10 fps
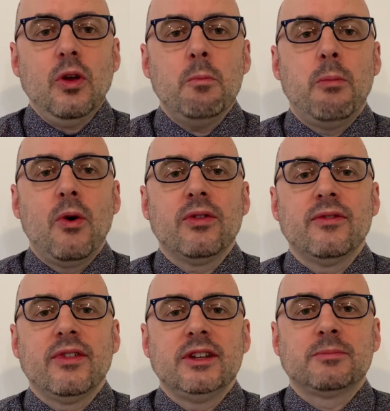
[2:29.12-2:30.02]
both of
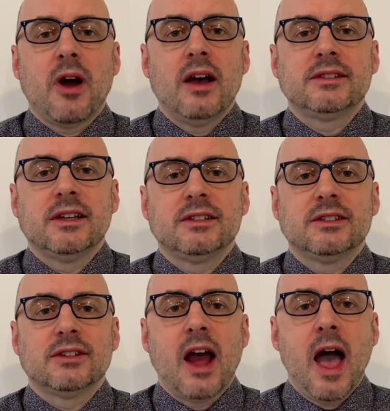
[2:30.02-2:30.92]
these processes
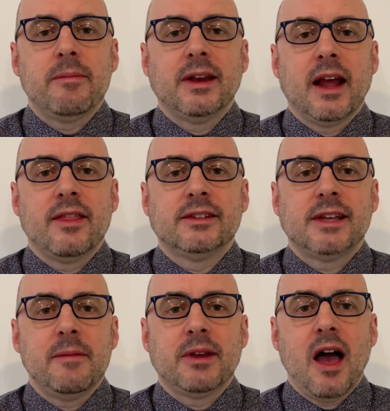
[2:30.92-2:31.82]
are happening at the
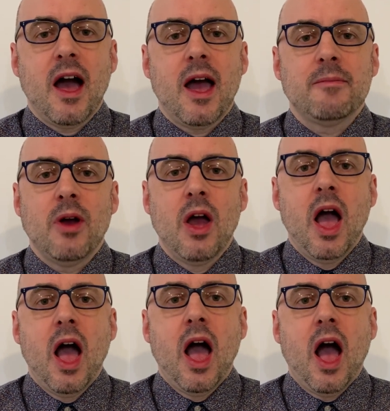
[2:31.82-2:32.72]
same time.
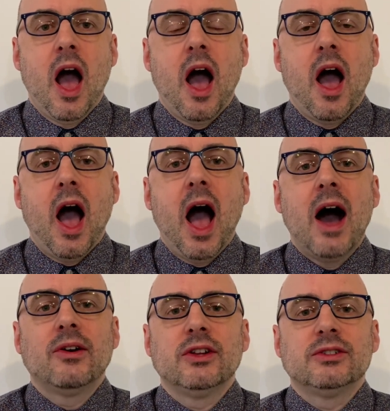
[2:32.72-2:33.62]

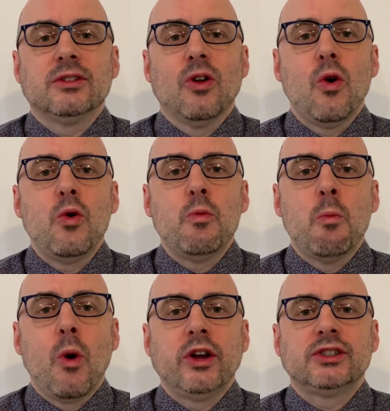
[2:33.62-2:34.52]
How does low
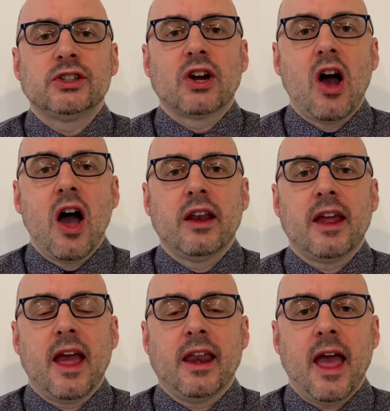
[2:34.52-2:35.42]
moisture
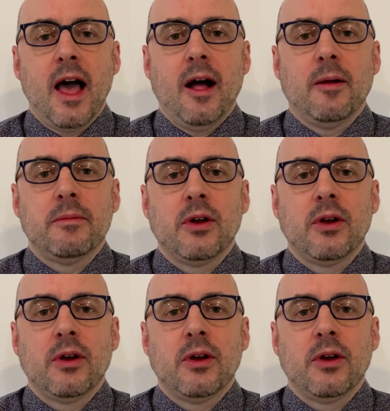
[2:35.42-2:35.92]
content help?